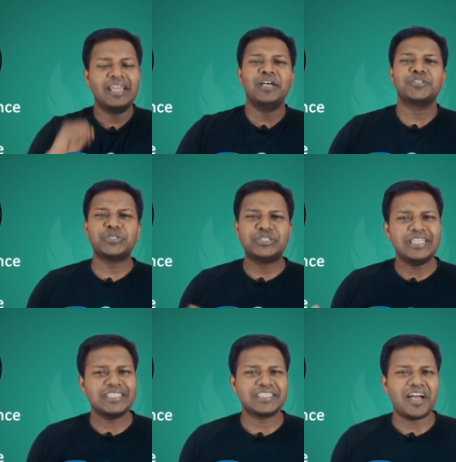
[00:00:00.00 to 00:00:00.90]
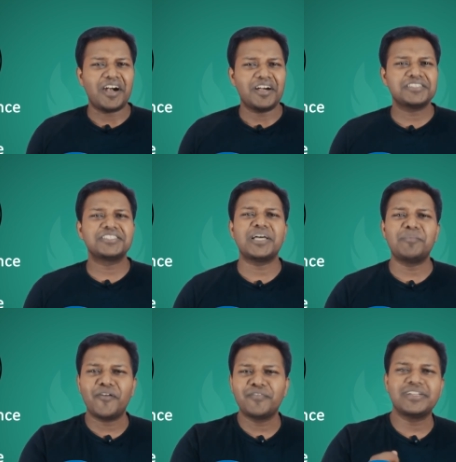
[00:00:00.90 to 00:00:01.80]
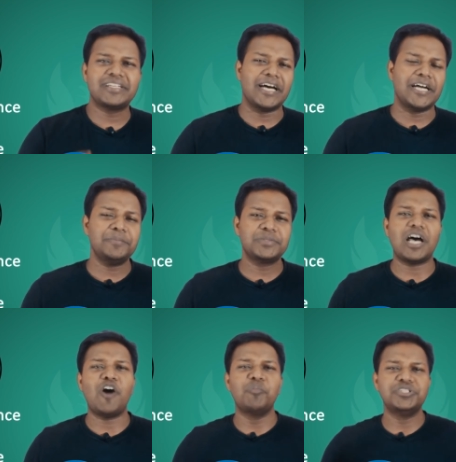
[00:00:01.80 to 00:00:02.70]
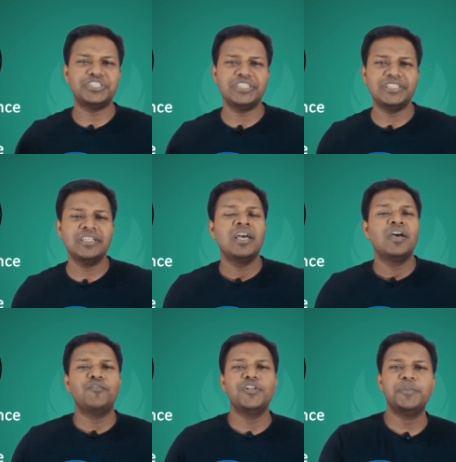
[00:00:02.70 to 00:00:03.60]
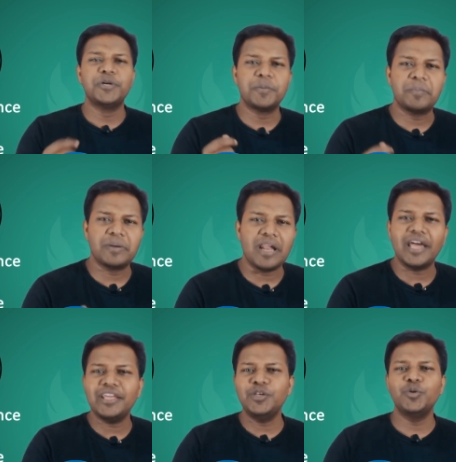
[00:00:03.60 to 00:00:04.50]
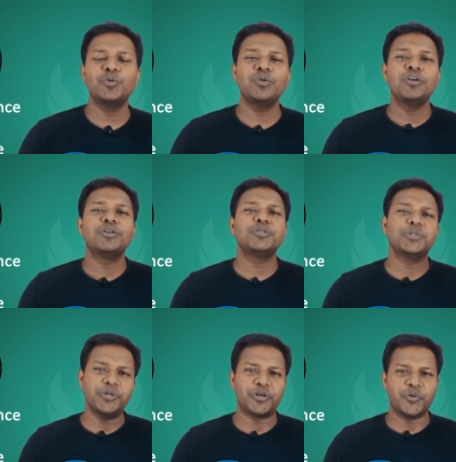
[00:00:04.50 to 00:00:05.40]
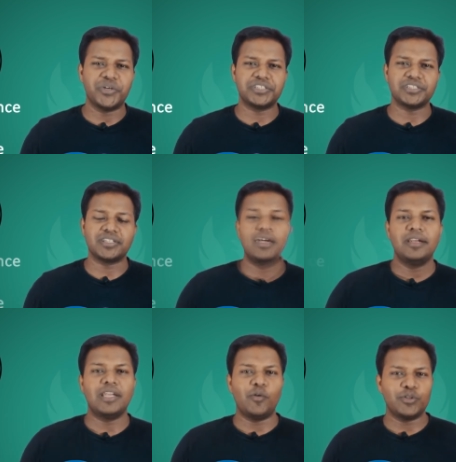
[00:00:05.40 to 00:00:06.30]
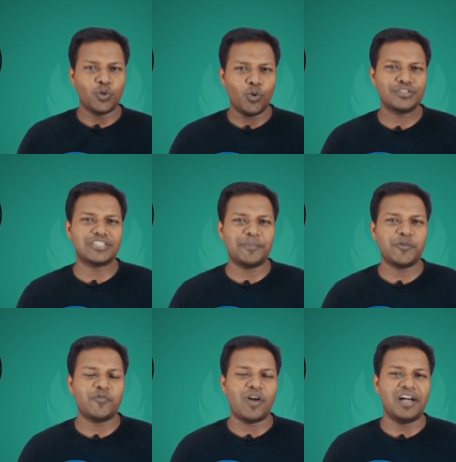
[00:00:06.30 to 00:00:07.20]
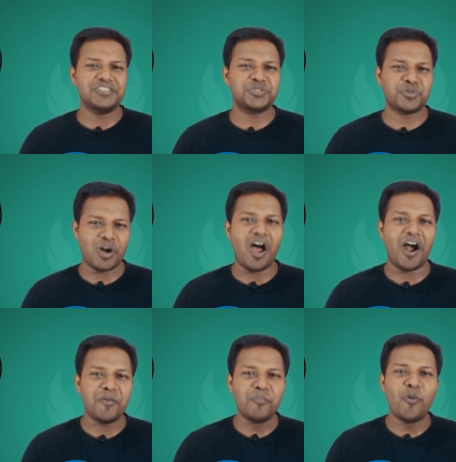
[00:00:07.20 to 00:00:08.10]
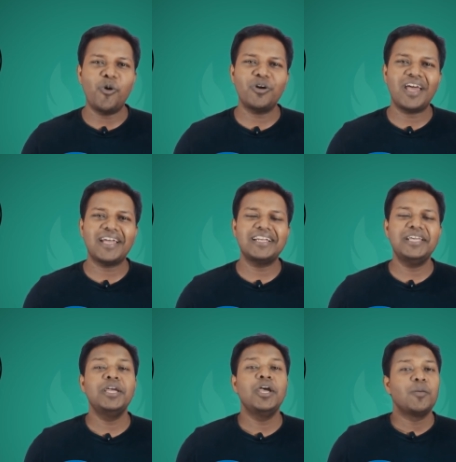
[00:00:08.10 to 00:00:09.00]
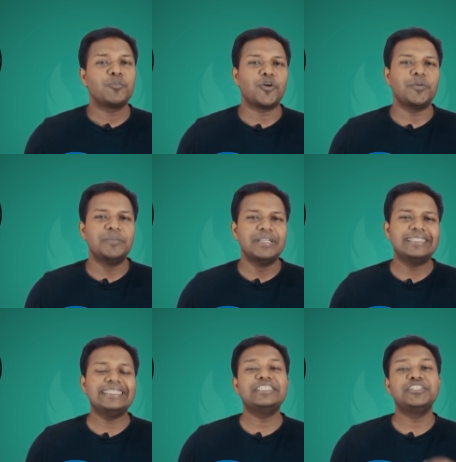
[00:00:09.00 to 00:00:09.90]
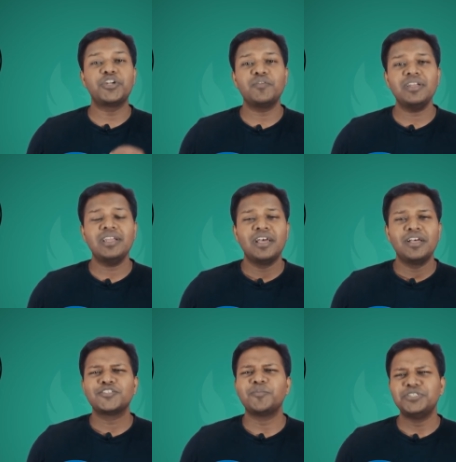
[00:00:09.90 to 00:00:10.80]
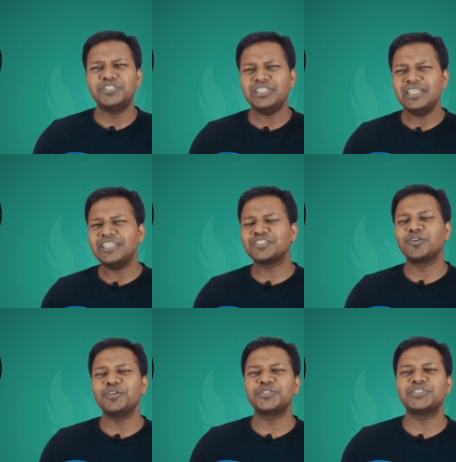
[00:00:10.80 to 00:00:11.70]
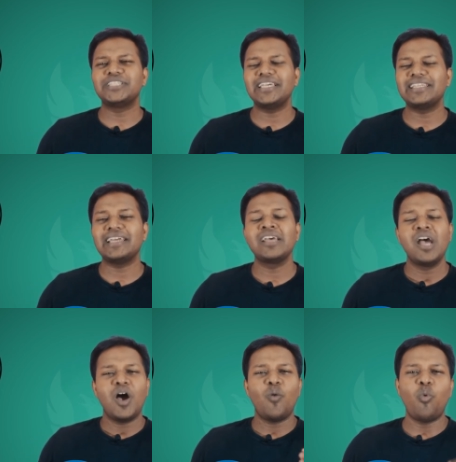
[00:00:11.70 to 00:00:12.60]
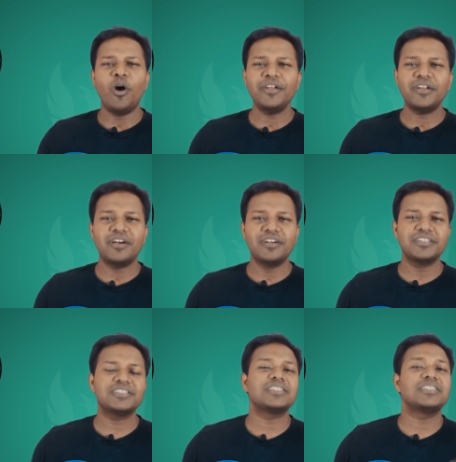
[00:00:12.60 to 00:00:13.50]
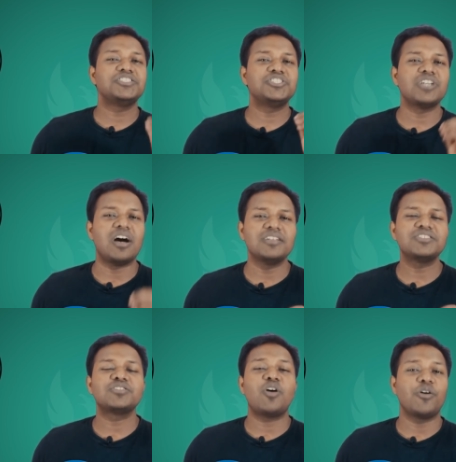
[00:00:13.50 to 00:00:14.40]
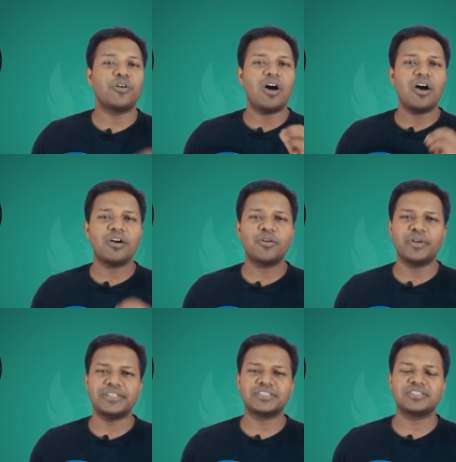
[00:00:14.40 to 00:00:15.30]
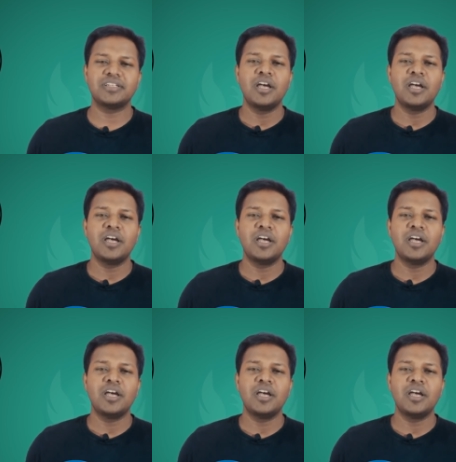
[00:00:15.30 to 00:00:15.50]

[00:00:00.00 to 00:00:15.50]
So these are some of the types how machine will be replying you to your question. Now those type of answer are more likely probability driven. So machine is going to say that what is the chance or occurrence